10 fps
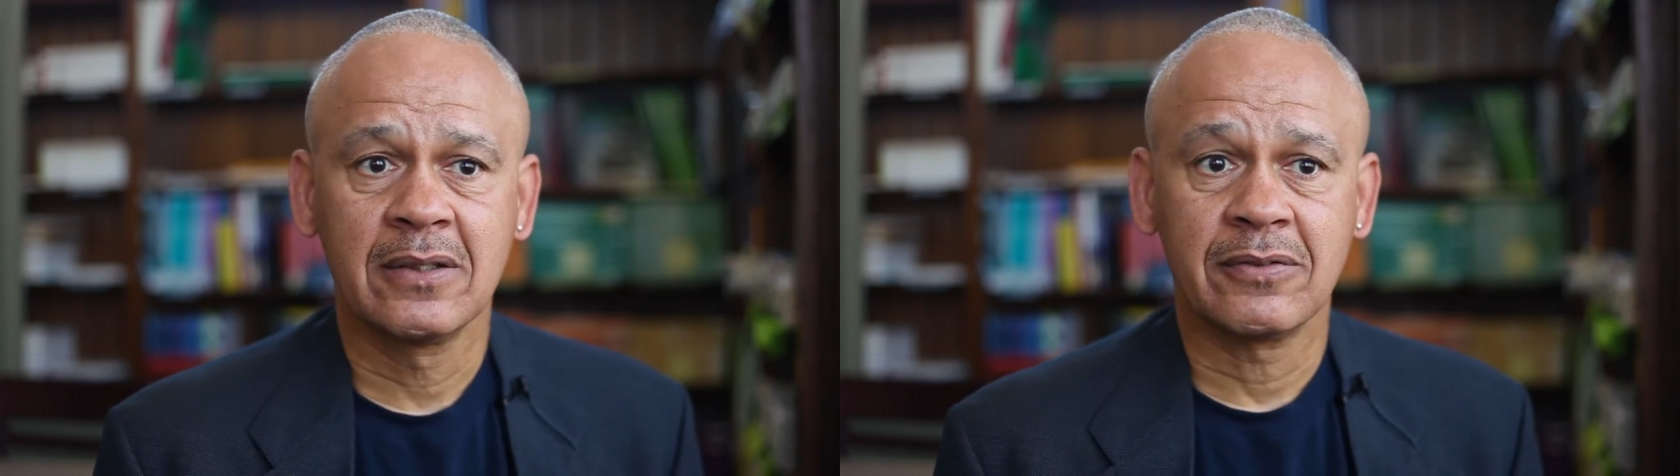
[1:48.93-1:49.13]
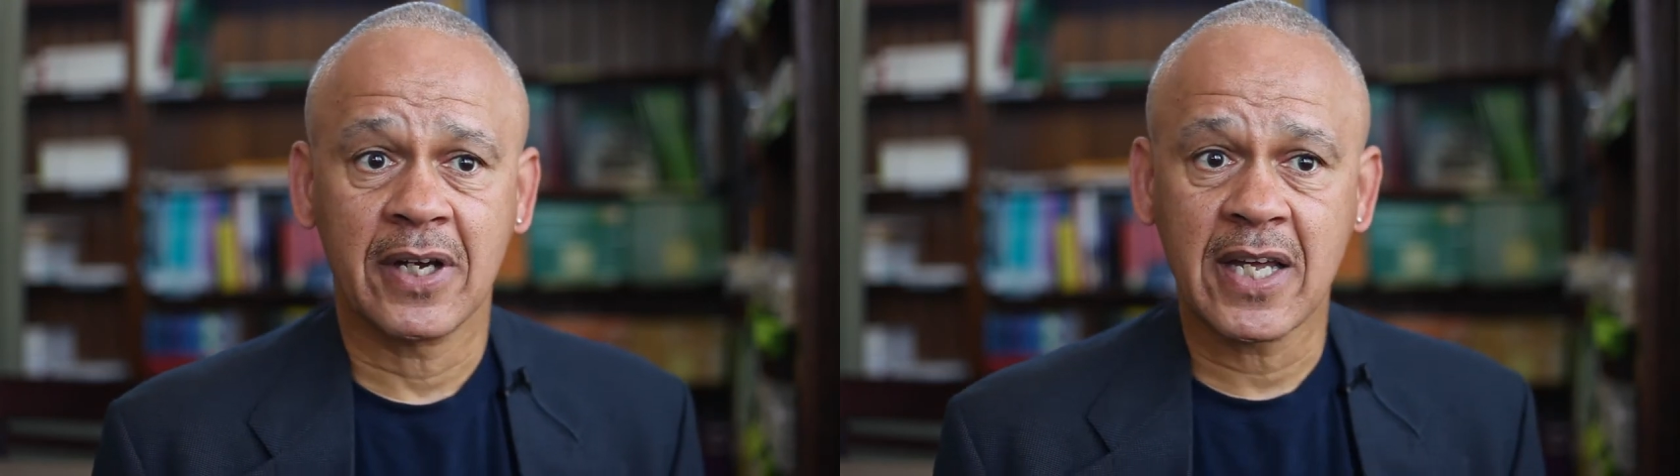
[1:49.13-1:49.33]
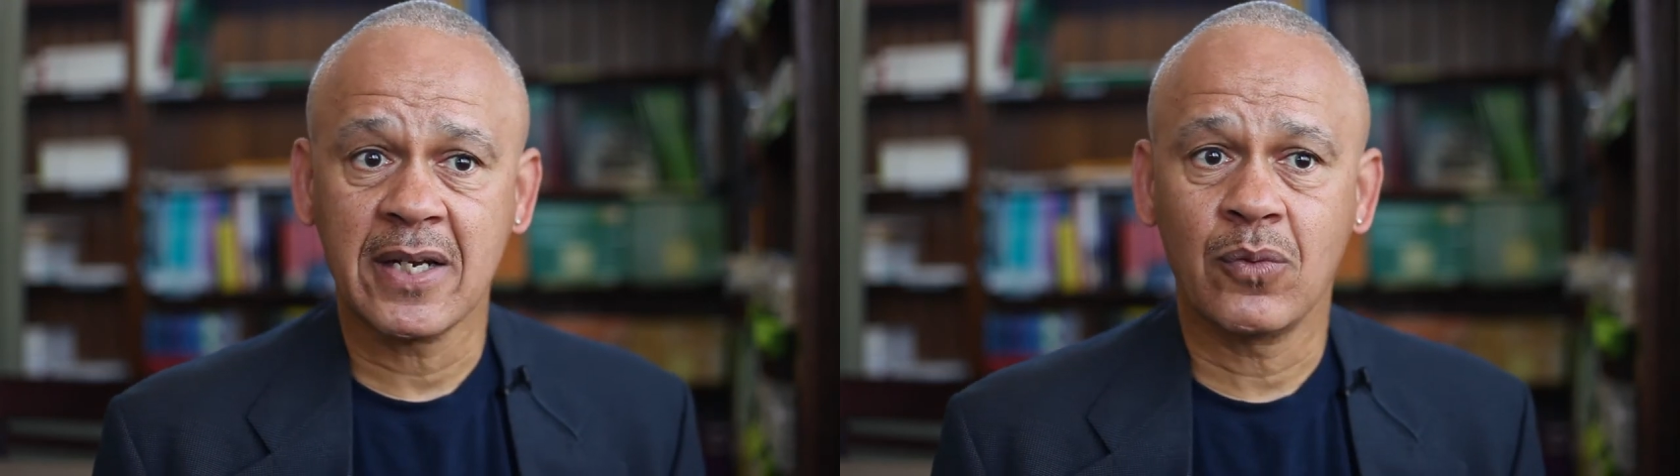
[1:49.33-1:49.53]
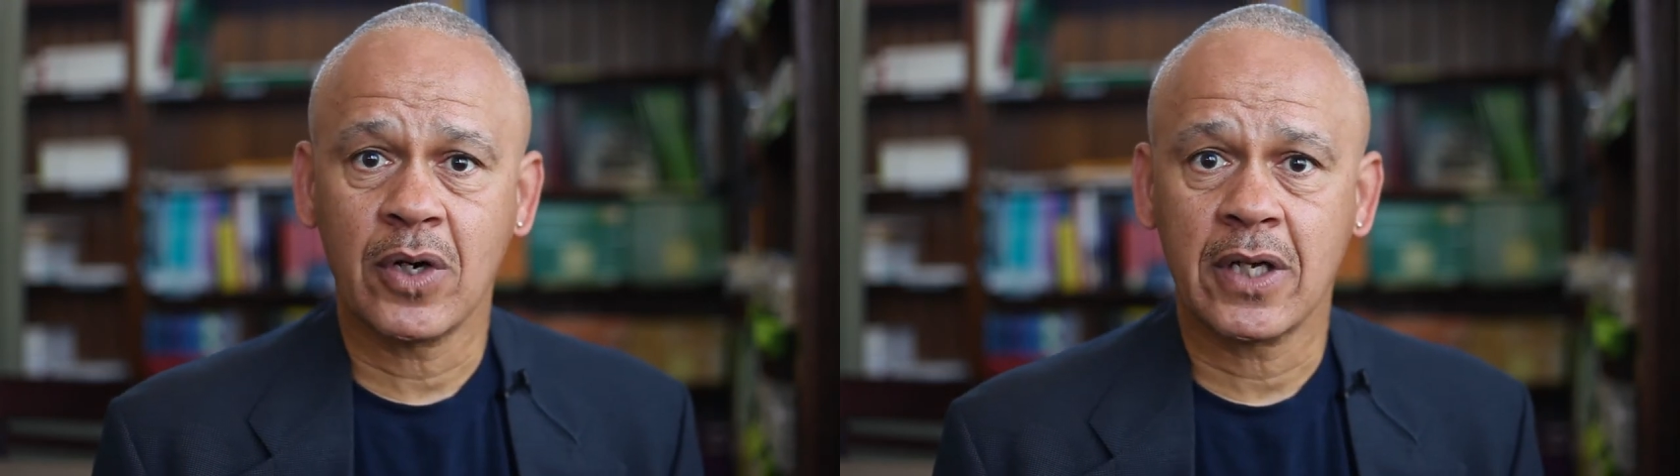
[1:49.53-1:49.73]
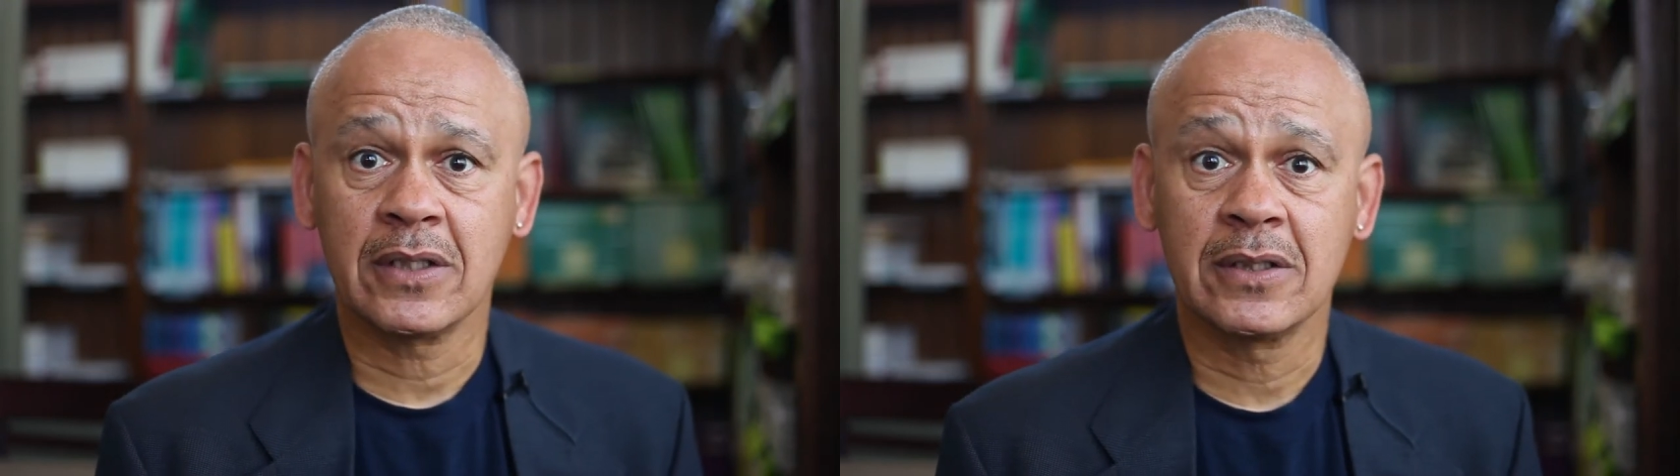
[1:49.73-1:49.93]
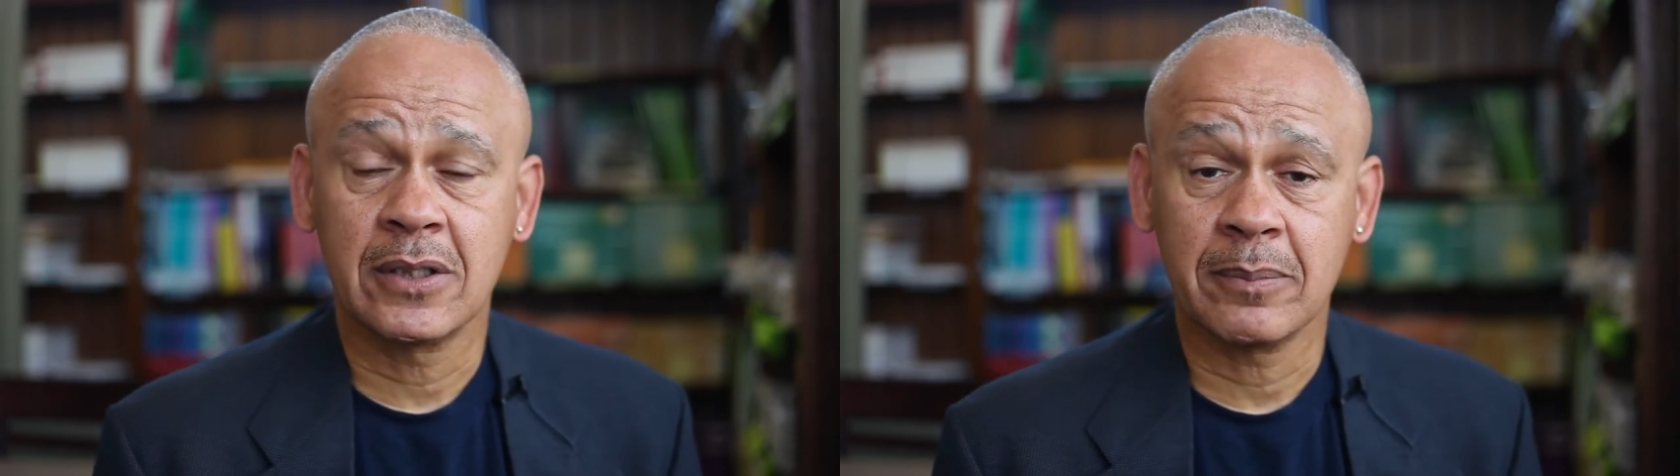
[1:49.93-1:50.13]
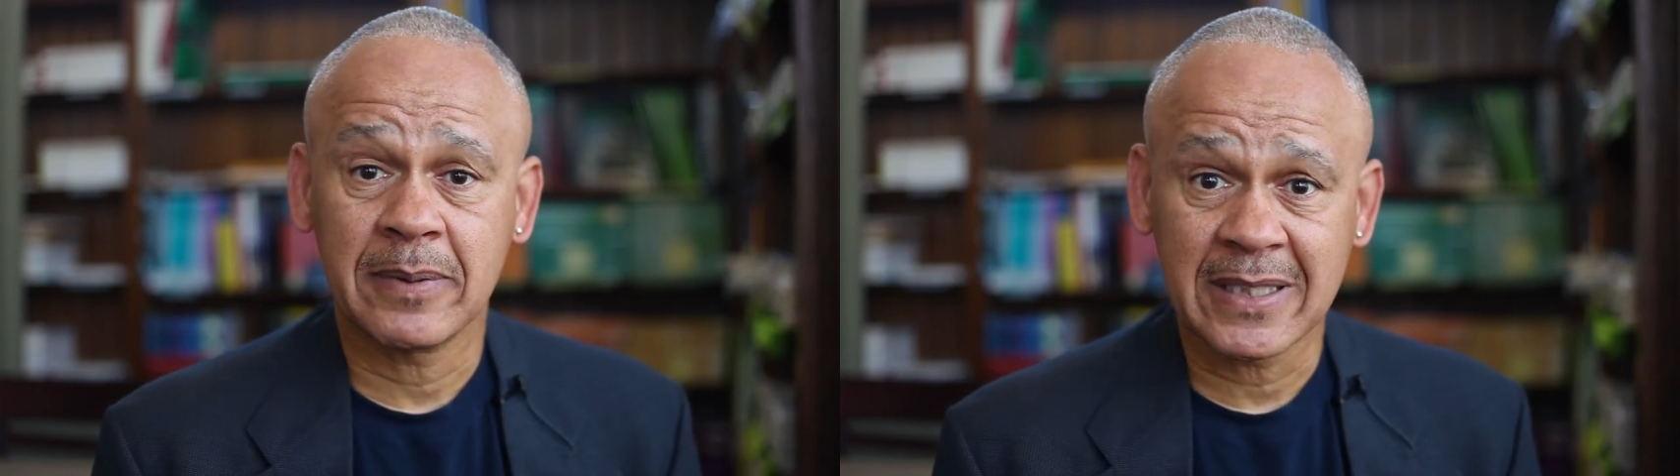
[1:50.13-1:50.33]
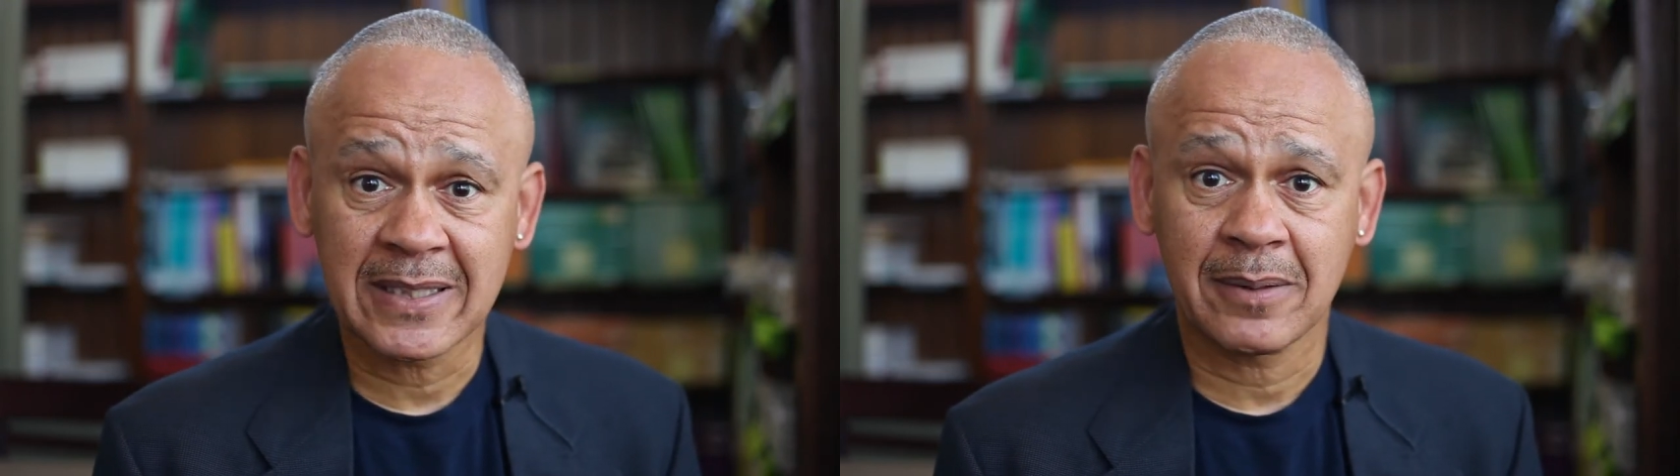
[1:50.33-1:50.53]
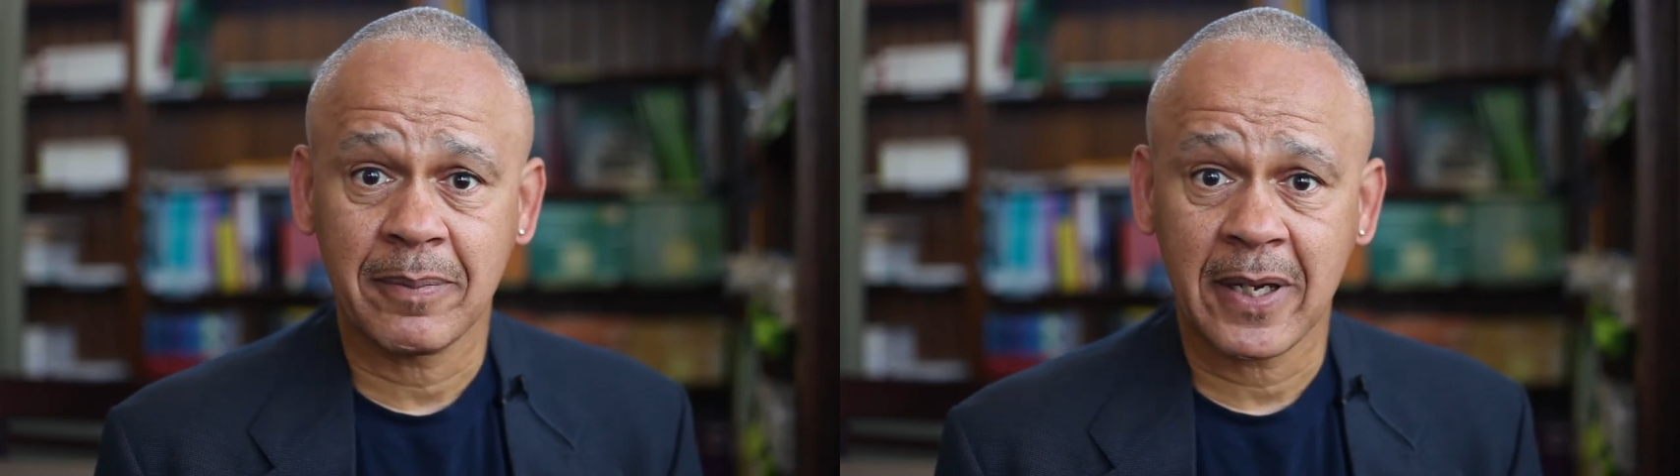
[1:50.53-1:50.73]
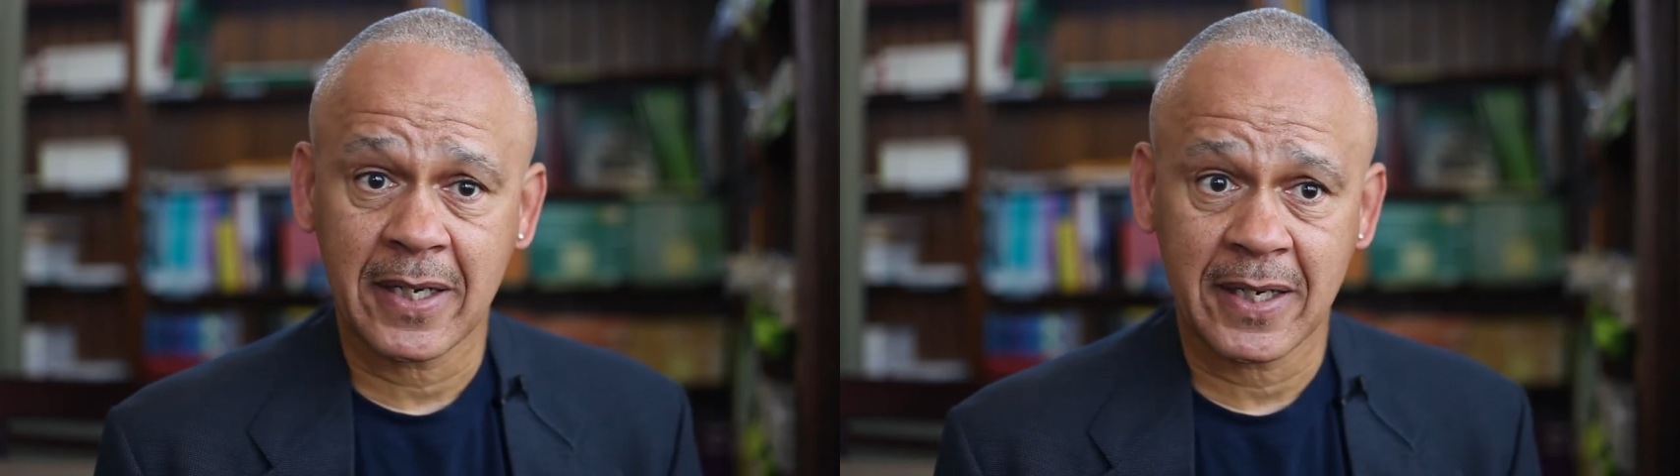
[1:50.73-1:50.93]
for anyone to
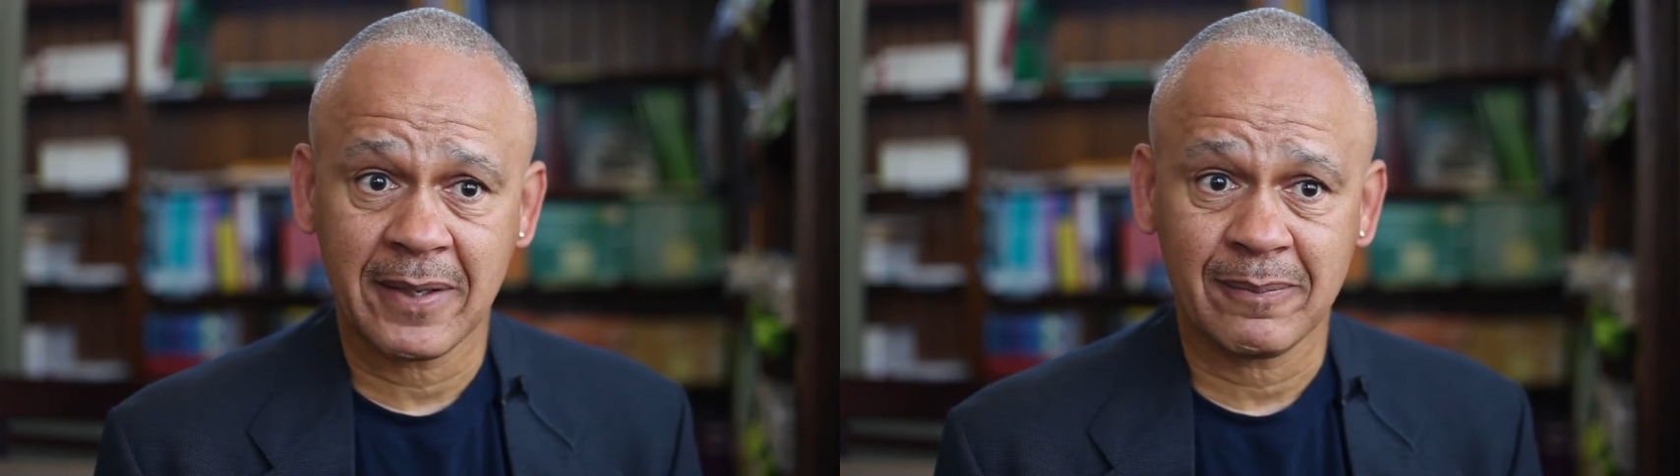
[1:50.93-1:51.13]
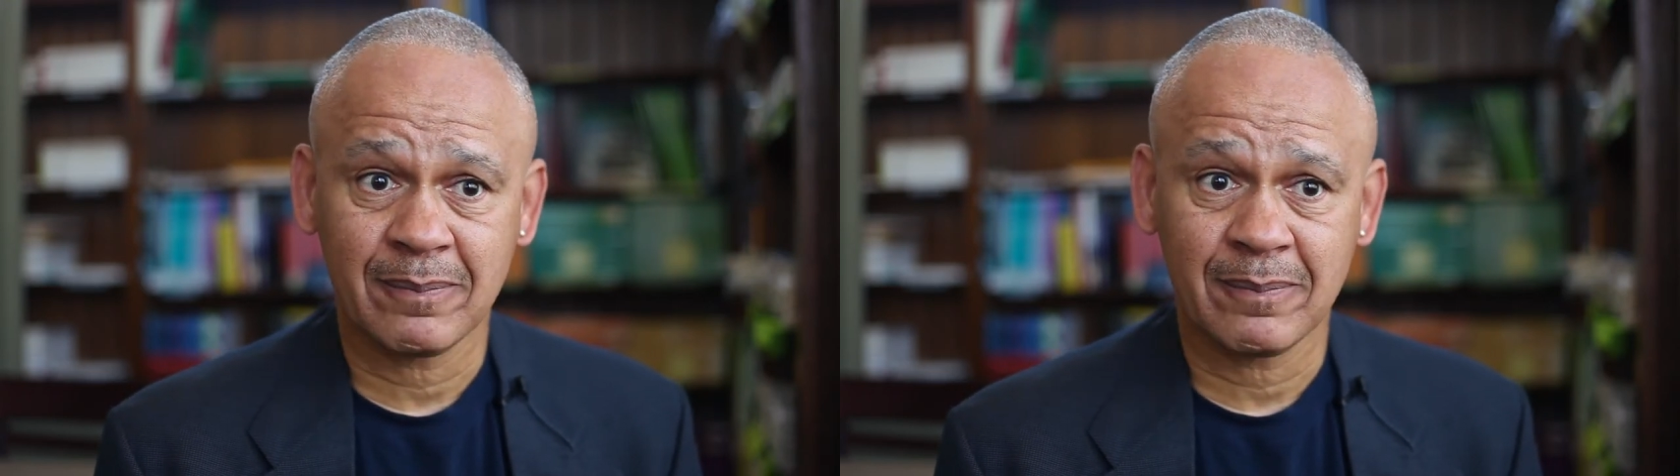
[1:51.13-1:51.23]
participate in.